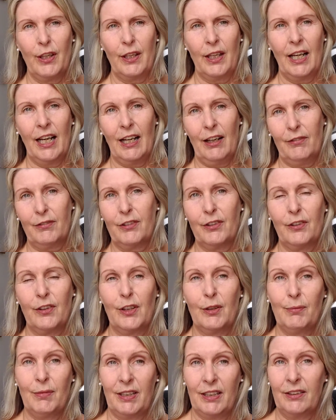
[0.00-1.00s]
after the
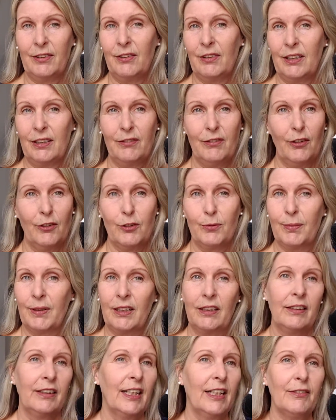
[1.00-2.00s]
minute you leave hospital.
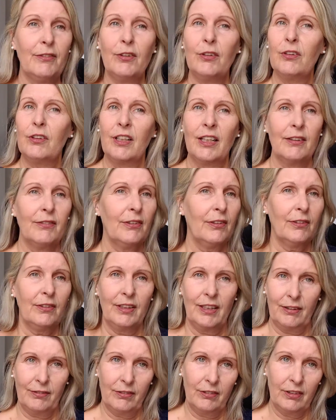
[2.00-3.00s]
Never
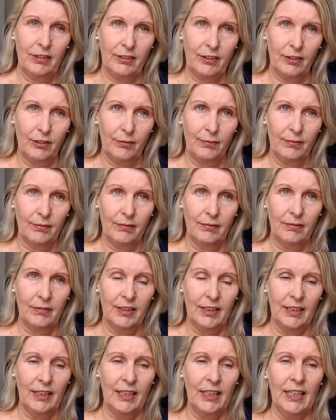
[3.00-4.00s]
at home.
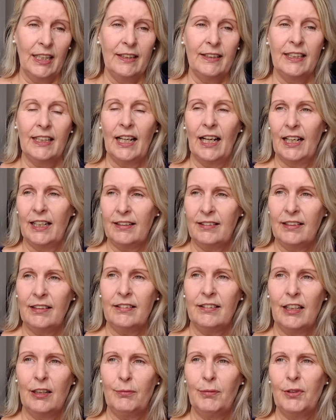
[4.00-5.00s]
The ideal
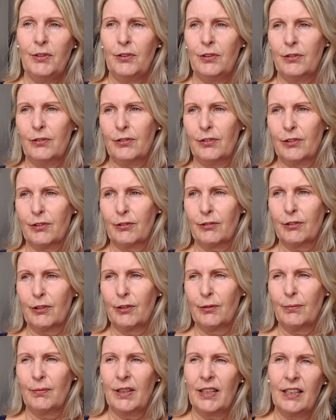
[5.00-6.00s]
temperature for a
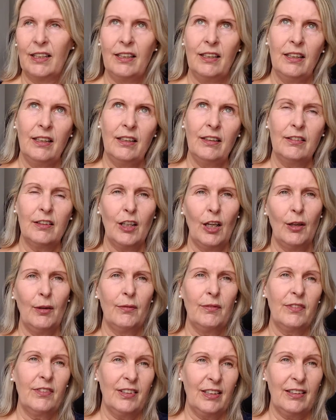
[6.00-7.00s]
room is
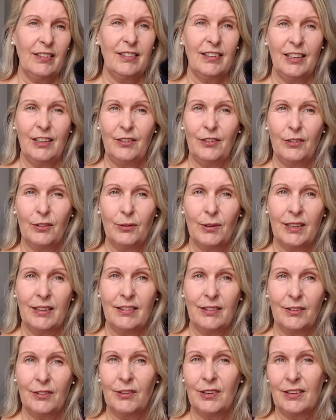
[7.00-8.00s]
16 to 20
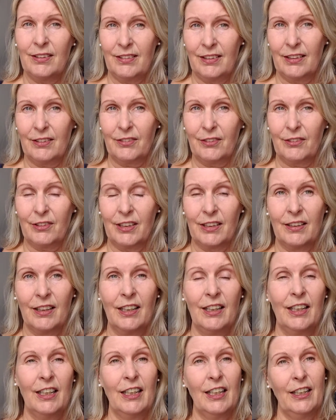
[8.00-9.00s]
degrees centigrade,
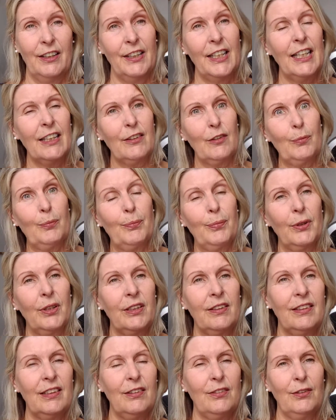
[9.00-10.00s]
and that's
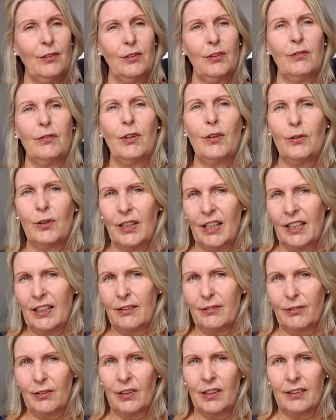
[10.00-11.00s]
pretty sort of okay
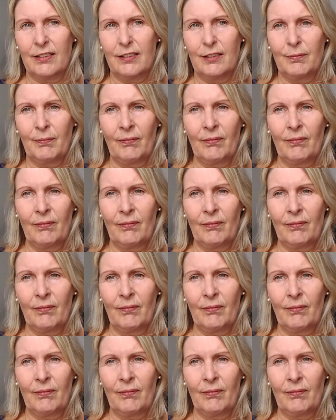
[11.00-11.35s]
for us.